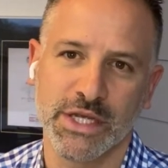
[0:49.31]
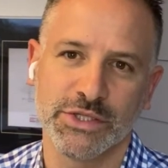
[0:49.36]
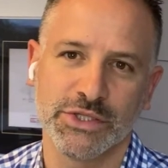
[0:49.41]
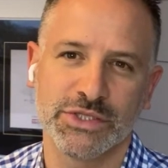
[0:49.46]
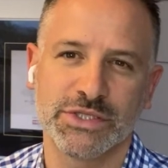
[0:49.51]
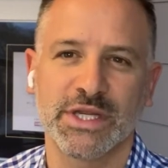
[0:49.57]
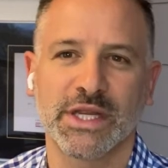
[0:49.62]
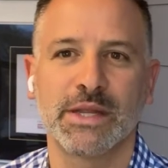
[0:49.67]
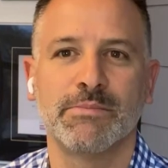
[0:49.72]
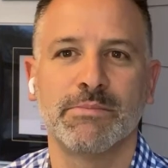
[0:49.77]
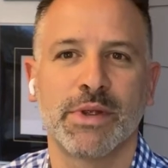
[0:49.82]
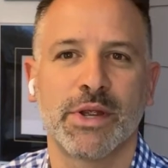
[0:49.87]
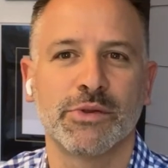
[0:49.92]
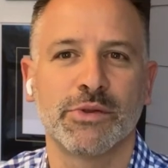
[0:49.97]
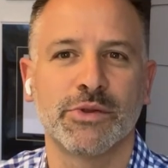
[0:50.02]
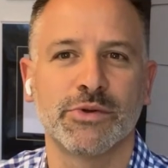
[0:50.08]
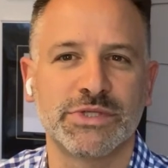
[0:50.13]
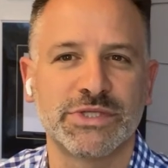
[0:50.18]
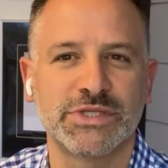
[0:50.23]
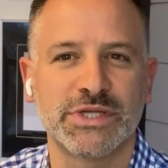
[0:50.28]
just to compare
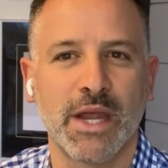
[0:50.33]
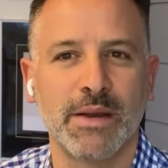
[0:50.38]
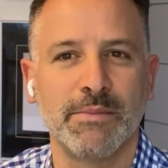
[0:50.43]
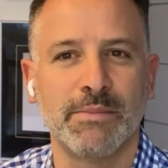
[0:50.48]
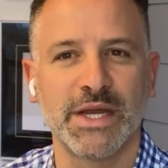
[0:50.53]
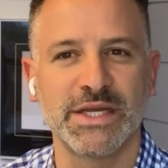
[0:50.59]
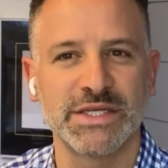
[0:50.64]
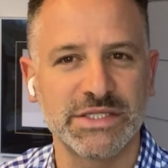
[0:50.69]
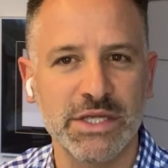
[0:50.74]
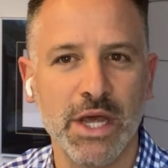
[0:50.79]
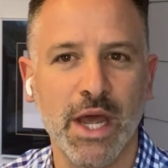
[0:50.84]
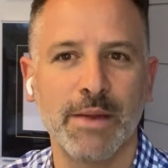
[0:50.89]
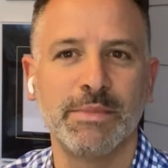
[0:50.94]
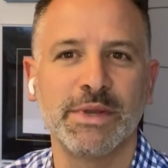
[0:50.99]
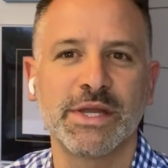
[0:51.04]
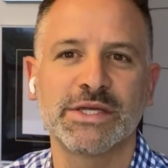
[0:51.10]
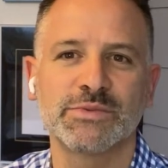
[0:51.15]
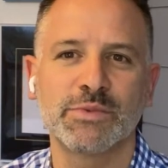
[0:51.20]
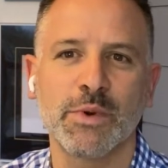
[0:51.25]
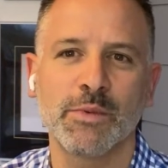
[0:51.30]
those side by side
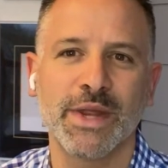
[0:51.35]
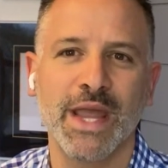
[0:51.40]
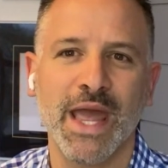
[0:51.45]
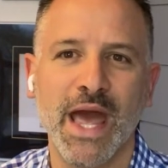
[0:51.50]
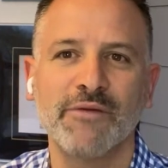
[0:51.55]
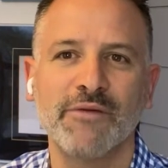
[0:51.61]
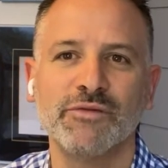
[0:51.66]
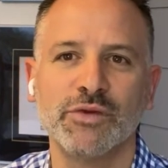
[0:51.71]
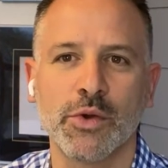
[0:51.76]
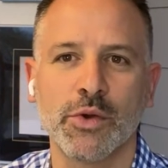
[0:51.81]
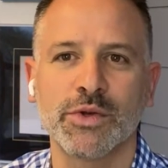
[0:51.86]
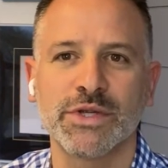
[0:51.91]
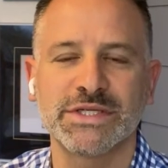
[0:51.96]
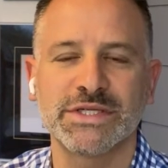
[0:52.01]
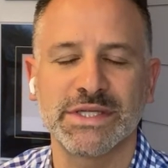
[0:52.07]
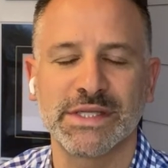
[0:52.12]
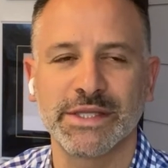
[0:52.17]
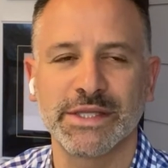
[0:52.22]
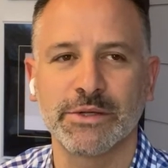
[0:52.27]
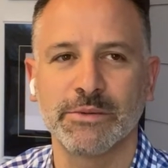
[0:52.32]
because what we have noticed
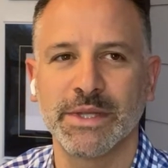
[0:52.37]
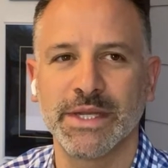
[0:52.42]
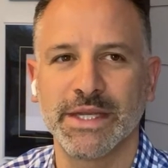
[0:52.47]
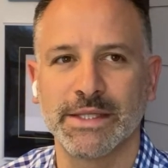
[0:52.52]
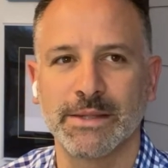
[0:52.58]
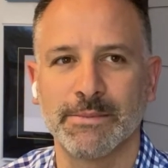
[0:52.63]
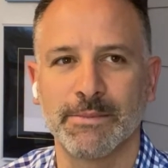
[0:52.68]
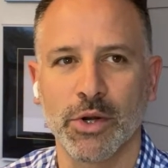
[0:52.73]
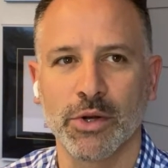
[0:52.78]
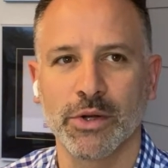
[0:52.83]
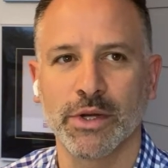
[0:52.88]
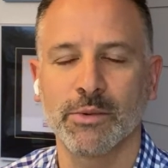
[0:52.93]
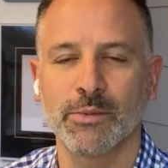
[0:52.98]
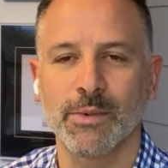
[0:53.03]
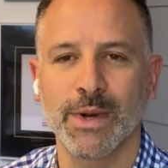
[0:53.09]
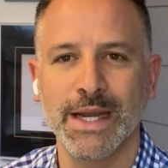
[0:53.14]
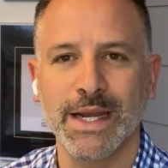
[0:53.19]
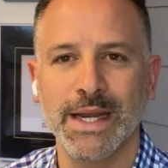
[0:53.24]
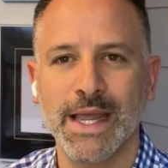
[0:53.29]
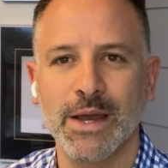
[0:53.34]
a little bit in the market
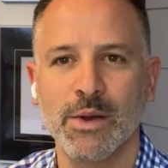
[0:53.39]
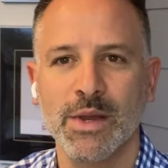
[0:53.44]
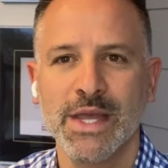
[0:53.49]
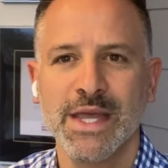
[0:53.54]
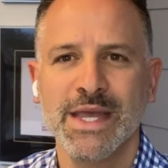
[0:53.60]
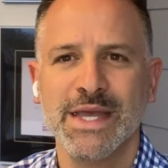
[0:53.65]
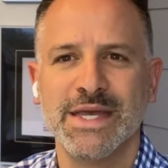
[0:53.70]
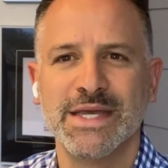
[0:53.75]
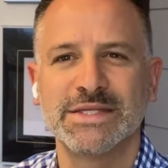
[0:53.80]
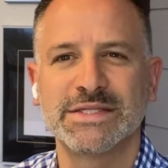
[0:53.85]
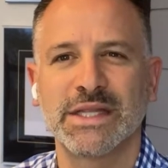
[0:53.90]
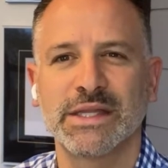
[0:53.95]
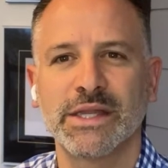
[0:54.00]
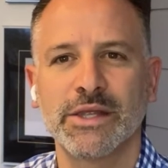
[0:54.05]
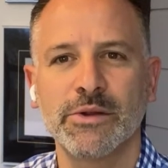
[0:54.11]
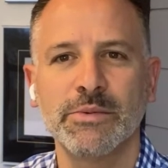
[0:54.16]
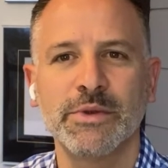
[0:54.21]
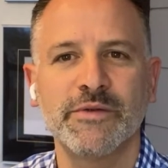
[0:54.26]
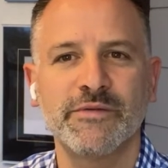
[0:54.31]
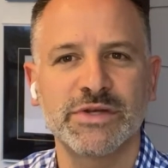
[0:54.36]
right now is a
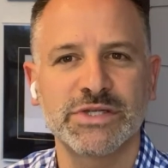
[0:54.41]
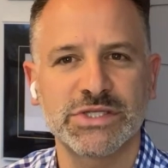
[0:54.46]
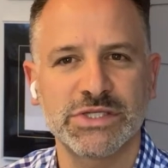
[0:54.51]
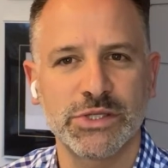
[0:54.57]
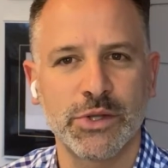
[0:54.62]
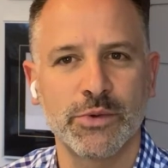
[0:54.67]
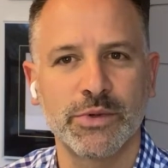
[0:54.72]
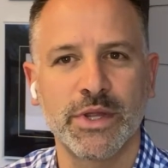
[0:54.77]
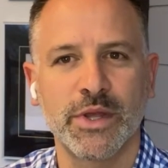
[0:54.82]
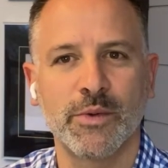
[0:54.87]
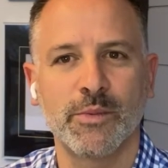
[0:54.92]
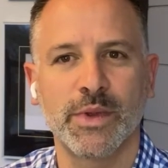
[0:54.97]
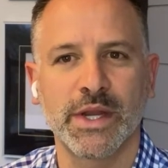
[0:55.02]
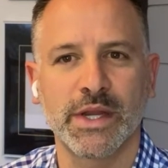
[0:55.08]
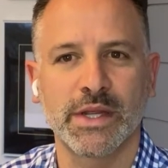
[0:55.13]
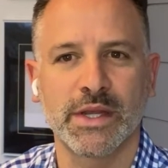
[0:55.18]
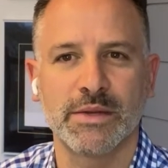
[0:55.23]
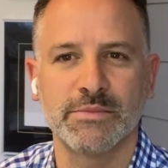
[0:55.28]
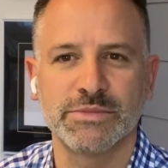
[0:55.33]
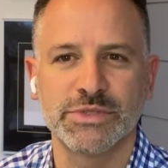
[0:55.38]
little bit of a slowdown when it
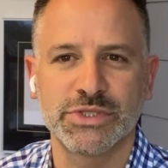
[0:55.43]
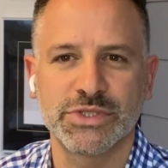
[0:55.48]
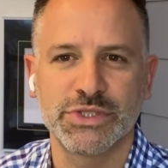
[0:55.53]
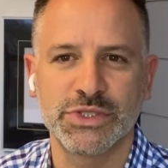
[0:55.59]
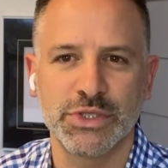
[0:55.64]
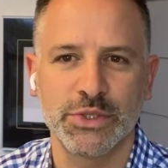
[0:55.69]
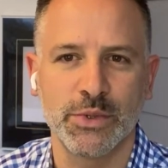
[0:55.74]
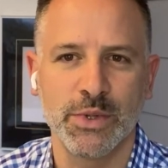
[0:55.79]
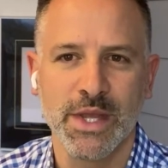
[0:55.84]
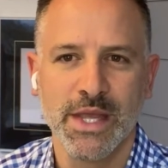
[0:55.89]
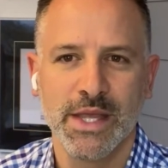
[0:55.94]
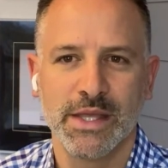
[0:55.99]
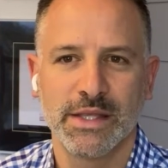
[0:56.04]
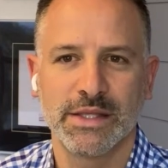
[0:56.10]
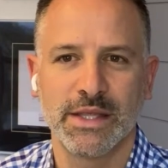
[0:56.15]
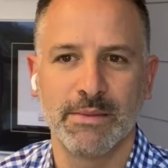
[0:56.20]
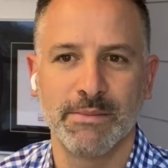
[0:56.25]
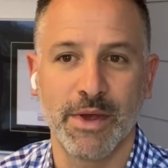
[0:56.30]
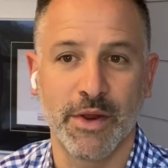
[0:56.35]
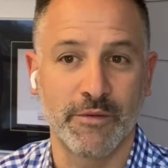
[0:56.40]
comes to the
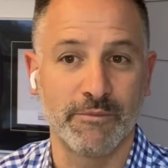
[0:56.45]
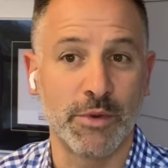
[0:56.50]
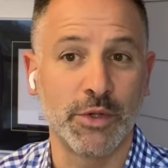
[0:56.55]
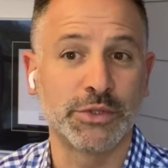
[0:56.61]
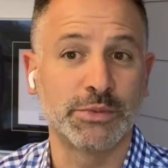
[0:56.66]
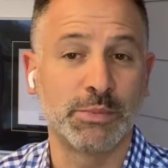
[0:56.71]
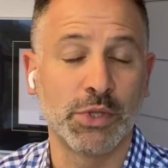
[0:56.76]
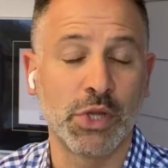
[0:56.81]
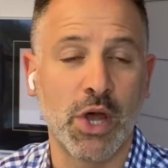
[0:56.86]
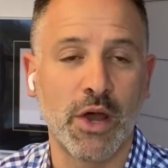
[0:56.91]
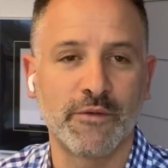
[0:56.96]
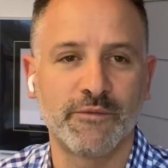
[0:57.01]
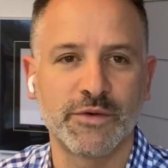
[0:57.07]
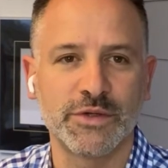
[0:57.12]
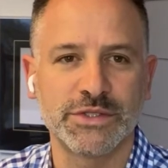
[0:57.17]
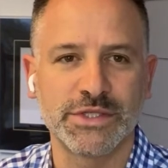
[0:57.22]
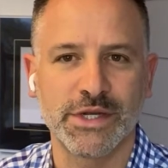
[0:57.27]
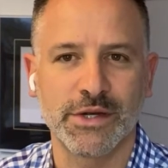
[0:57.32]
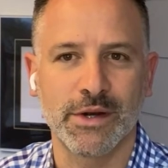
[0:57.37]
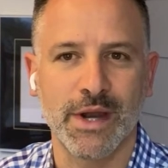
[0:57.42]
amount of multiple
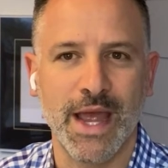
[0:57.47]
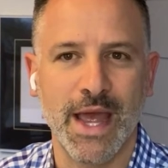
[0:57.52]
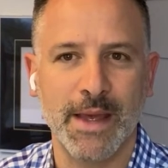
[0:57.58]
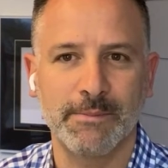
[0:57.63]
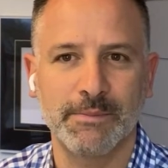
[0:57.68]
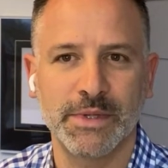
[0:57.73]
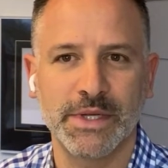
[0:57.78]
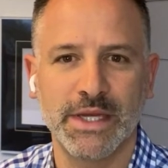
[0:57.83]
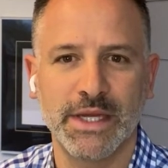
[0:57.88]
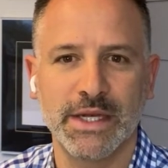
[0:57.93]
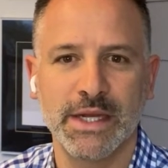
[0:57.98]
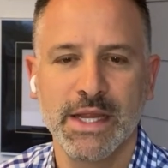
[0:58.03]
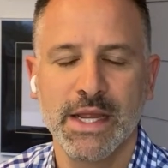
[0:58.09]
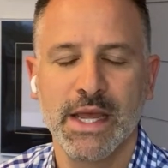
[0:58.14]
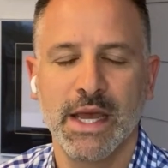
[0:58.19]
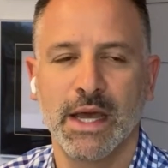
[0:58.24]
offers that are happening,